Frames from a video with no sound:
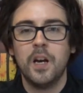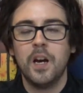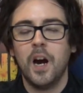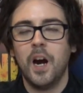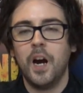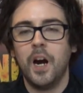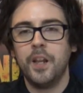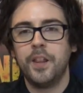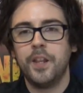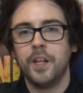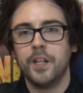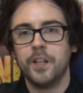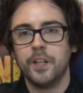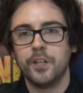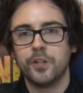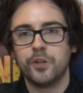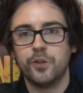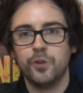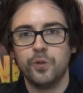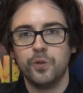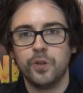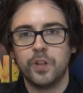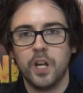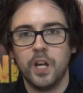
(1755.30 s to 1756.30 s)
I think this
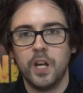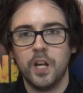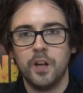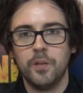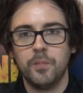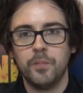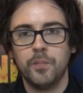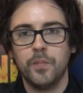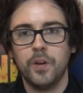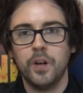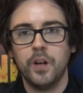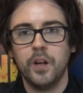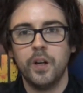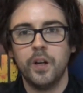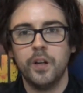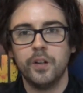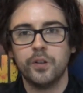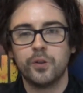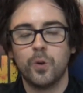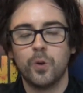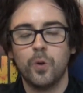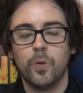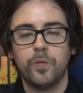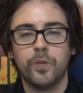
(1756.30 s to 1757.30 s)
new game
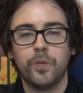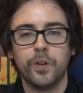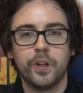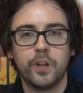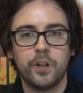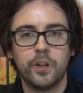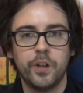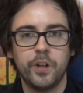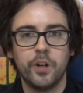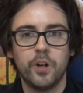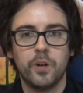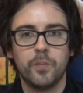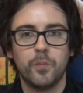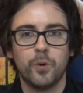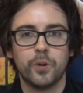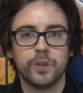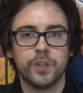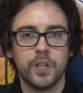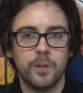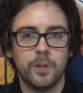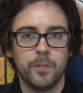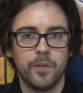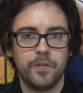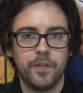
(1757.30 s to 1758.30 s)
is hopefully cleaner, more
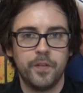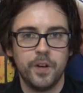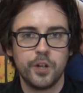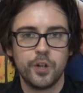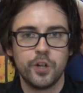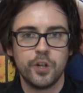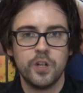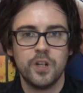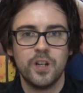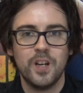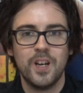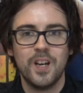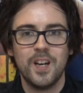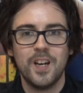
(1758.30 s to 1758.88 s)
time efficient,